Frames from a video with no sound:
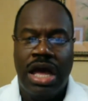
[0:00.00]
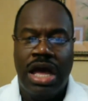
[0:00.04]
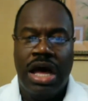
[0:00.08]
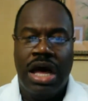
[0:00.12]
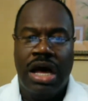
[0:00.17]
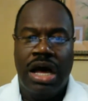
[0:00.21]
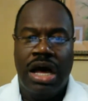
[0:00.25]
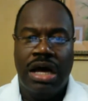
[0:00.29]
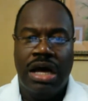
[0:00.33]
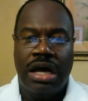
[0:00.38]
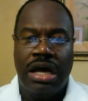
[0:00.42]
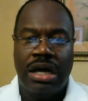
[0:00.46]

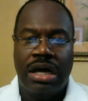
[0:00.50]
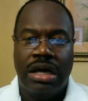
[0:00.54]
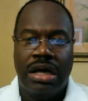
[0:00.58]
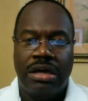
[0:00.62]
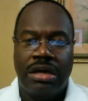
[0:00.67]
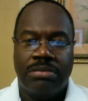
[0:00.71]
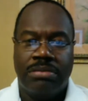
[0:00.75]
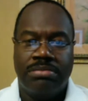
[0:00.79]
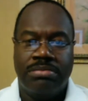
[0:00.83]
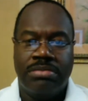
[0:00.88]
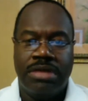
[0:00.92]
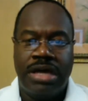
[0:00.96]

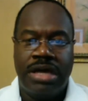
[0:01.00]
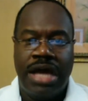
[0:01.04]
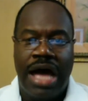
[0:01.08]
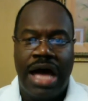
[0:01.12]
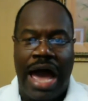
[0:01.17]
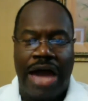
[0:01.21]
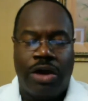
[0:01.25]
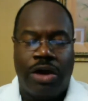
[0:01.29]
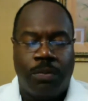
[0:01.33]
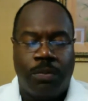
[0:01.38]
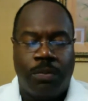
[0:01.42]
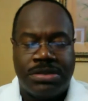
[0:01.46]
I
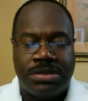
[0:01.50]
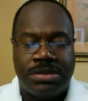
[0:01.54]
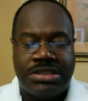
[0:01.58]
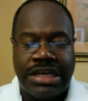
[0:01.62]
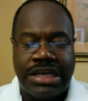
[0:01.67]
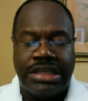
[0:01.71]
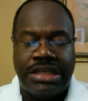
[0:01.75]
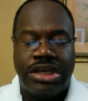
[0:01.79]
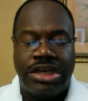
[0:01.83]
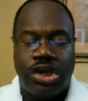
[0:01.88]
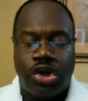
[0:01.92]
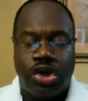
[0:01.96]
don't
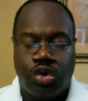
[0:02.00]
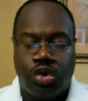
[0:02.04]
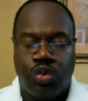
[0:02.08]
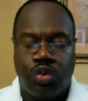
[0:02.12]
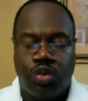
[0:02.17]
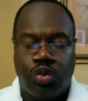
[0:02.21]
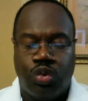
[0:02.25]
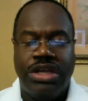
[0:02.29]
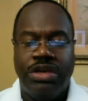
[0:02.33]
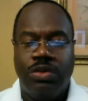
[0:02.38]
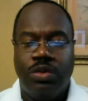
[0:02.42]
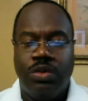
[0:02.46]
particularly
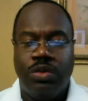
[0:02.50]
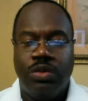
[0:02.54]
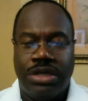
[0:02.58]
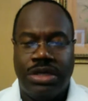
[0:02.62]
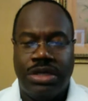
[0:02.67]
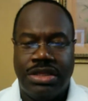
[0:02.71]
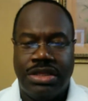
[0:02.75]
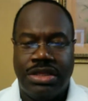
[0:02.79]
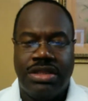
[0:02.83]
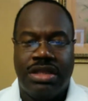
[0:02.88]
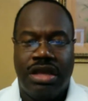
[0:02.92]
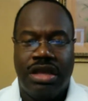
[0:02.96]
agree
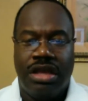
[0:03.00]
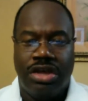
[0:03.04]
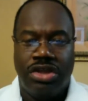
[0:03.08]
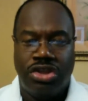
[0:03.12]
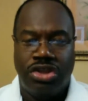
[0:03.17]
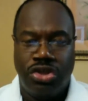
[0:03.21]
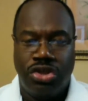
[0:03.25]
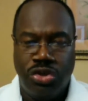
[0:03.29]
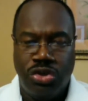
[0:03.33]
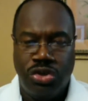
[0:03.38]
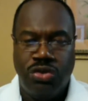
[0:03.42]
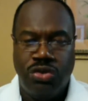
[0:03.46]
with a
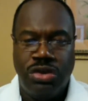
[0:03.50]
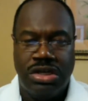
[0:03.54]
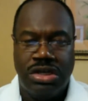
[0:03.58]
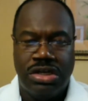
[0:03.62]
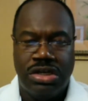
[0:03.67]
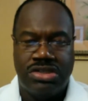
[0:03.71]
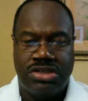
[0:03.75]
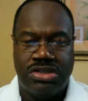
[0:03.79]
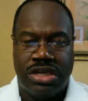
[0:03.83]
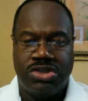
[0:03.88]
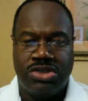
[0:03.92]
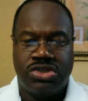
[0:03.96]

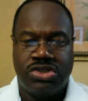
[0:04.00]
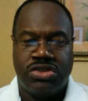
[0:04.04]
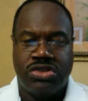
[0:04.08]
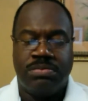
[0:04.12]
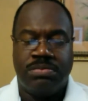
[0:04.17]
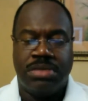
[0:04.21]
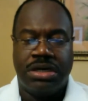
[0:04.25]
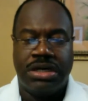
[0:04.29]
unionization,